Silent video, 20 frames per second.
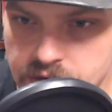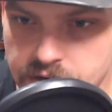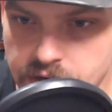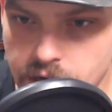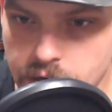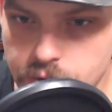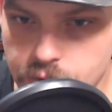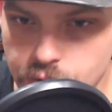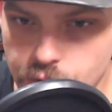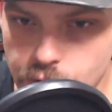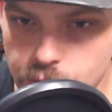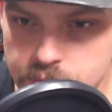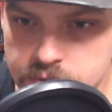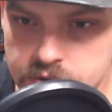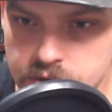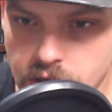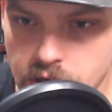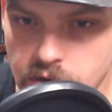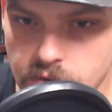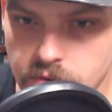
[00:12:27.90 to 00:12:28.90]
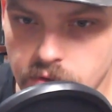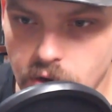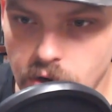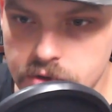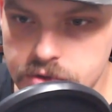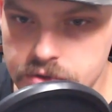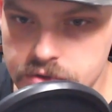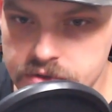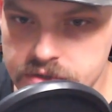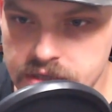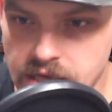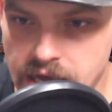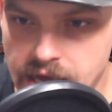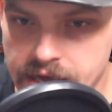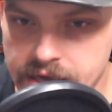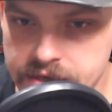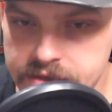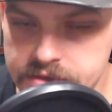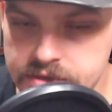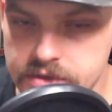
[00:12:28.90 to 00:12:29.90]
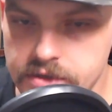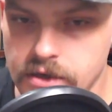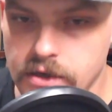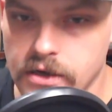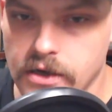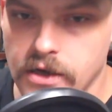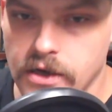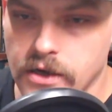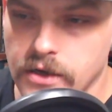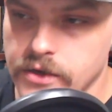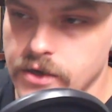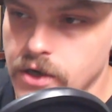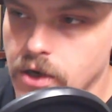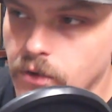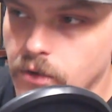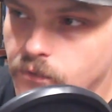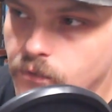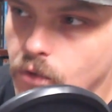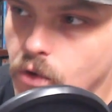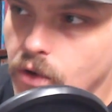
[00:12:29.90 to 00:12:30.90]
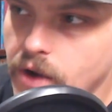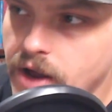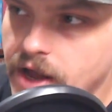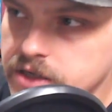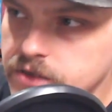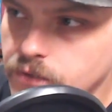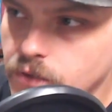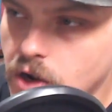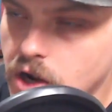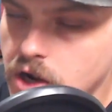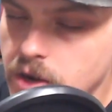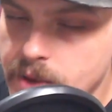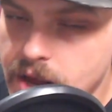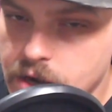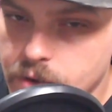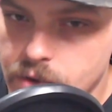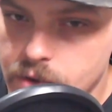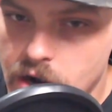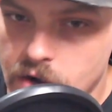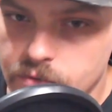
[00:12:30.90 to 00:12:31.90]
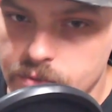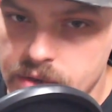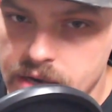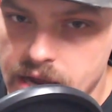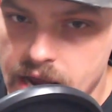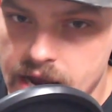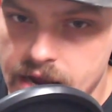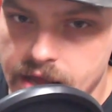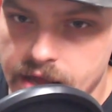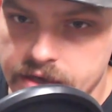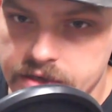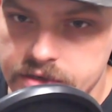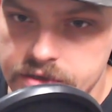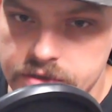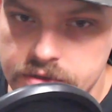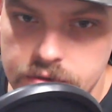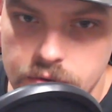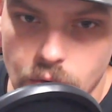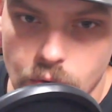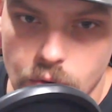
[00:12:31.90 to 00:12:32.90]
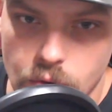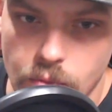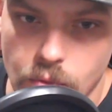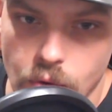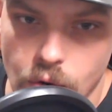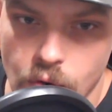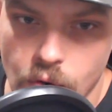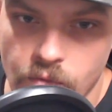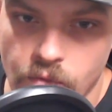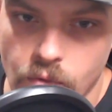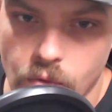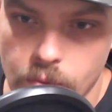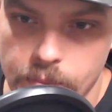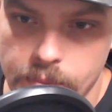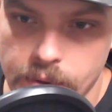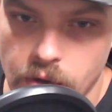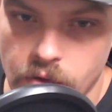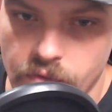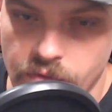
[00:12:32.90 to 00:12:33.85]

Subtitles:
down groups of larger sized, 4X for automatic riflemen, 8X or more for belt